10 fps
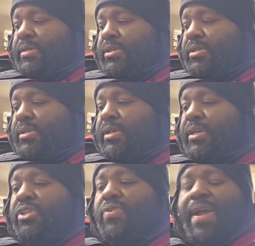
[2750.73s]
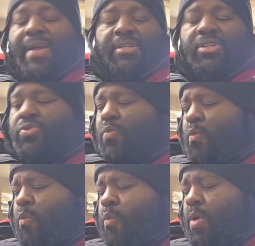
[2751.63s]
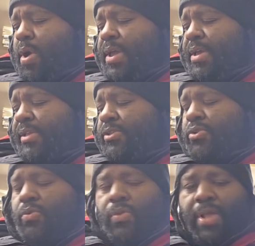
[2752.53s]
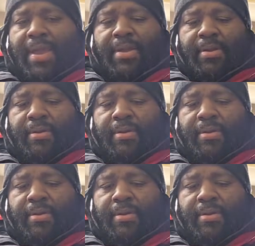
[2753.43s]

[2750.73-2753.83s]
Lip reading: clicking drag is just way too like